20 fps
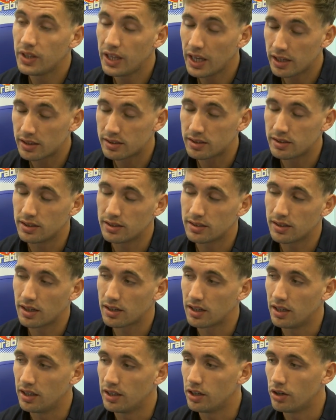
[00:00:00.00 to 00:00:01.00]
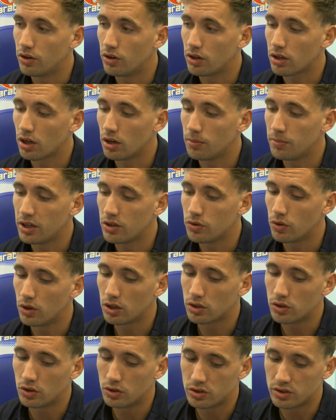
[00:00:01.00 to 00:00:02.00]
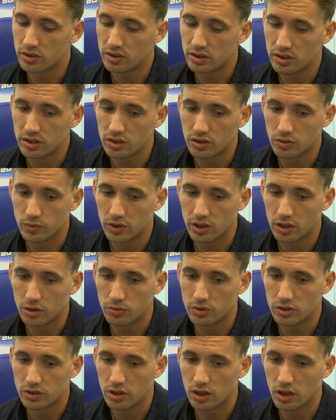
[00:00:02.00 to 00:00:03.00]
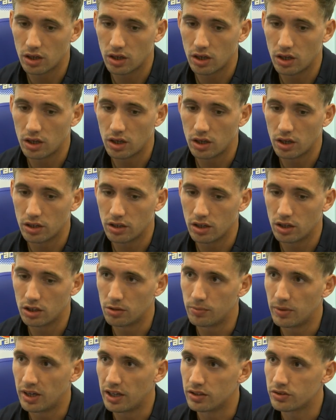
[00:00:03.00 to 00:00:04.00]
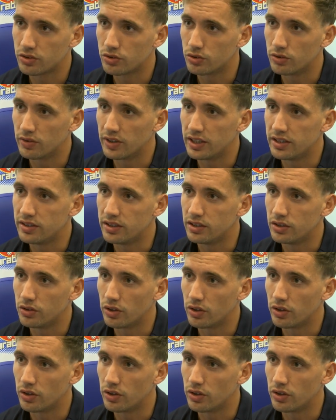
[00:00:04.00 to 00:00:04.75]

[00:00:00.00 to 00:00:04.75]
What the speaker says: Yes, exactly. You know, I made quite a conscious decision when I was a younger man, sort of 18,